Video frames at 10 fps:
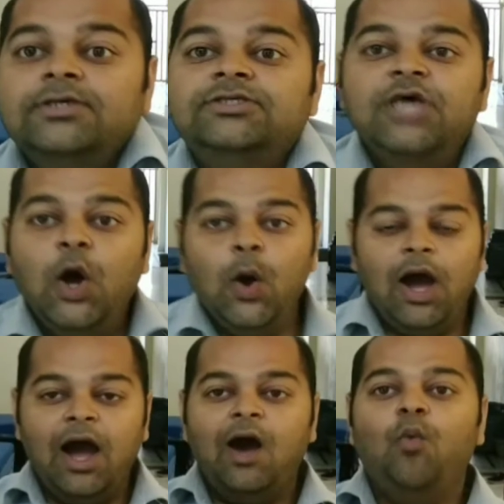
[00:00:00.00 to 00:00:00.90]

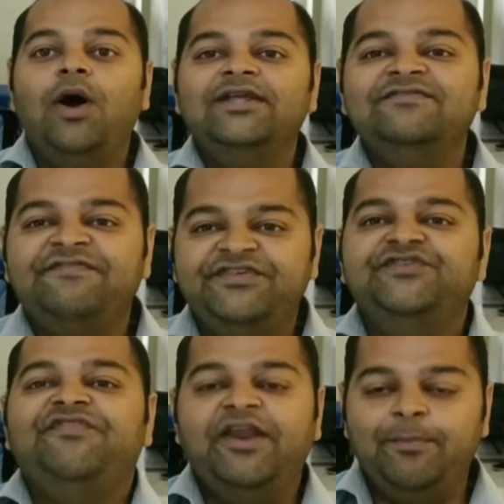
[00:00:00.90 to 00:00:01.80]
So, what is
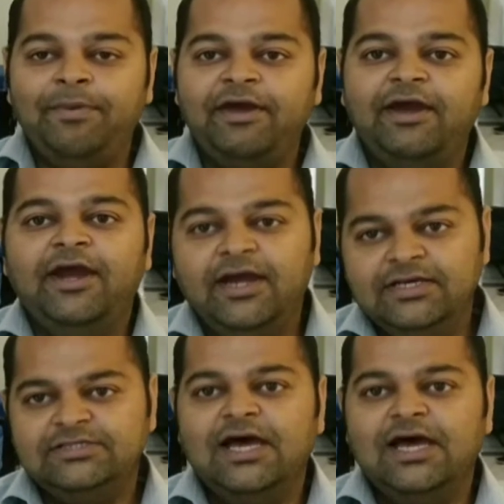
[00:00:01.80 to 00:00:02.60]
physiotherapy is?